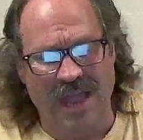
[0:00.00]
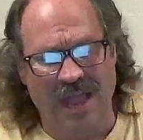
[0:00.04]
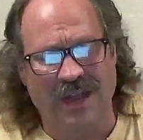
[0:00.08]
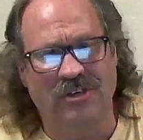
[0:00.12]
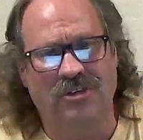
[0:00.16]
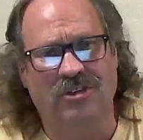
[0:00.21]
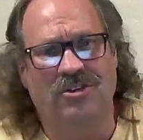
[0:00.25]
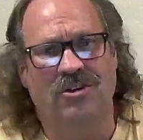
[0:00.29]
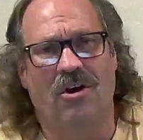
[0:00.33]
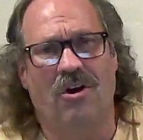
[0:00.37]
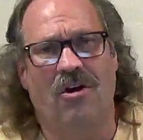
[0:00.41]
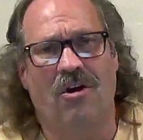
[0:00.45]

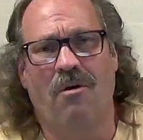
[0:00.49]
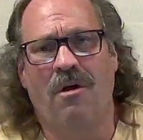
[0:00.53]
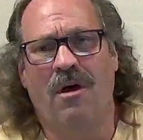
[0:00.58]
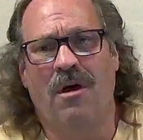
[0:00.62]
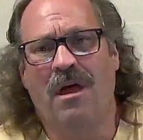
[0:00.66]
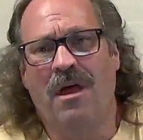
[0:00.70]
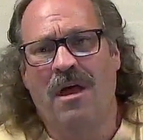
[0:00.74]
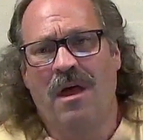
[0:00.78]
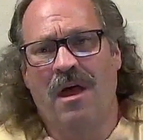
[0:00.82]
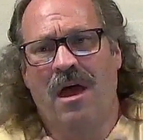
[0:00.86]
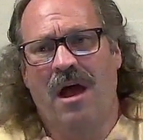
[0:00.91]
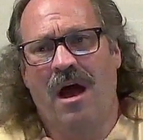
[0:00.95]
And so
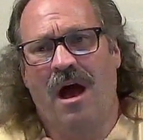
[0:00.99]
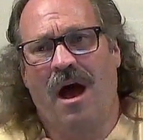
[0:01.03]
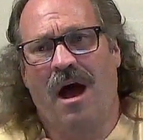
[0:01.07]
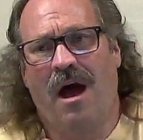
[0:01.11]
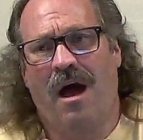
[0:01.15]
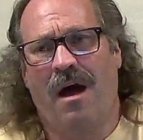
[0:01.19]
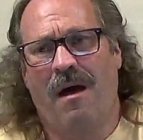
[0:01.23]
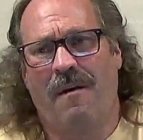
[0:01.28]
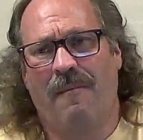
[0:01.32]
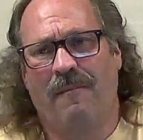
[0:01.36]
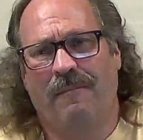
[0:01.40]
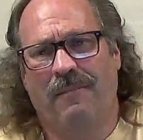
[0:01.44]

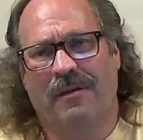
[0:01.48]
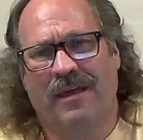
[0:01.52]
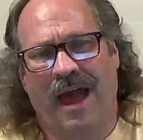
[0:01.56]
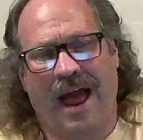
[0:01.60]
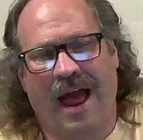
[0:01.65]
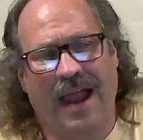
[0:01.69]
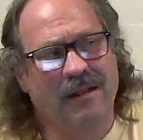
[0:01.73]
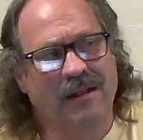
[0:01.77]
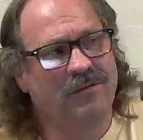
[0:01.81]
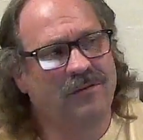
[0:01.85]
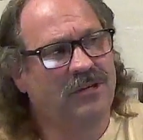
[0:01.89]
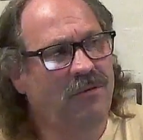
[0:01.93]
um,
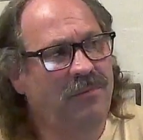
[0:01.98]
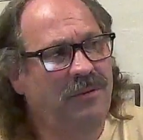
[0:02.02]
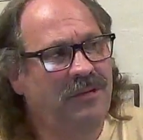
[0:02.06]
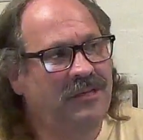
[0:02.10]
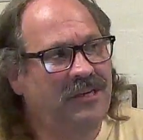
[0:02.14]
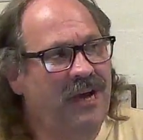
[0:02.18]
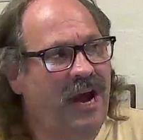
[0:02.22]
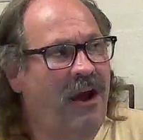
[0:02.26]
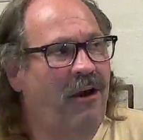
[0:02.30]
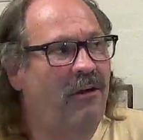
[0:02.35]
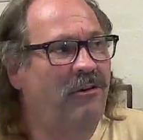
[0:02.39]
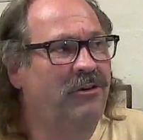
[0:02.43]
Connie was a little
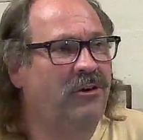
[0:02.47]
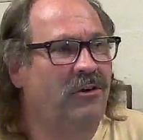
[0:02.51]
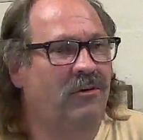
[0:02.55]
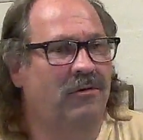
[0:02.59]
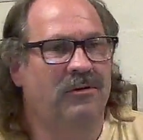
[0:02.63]
bit tired.